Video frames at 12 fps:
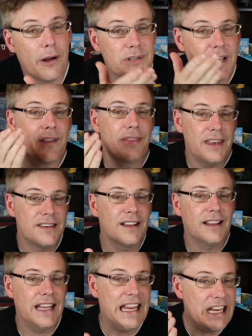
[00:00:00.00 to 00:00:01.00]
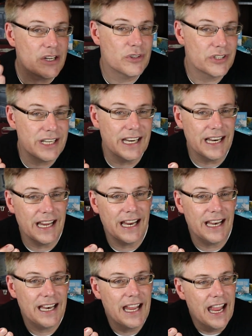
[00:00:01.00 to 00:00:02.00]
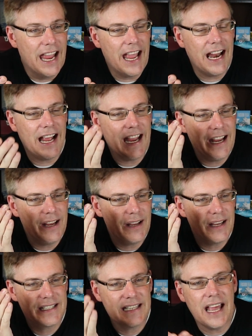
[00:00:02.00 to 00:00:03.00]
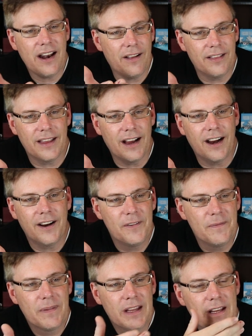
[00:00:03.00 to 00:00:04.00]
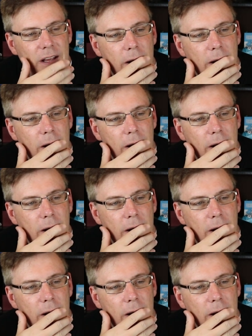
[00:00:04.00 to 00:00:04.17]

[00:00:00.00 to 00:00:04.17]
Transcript: I was authentically interested, and I said on there, you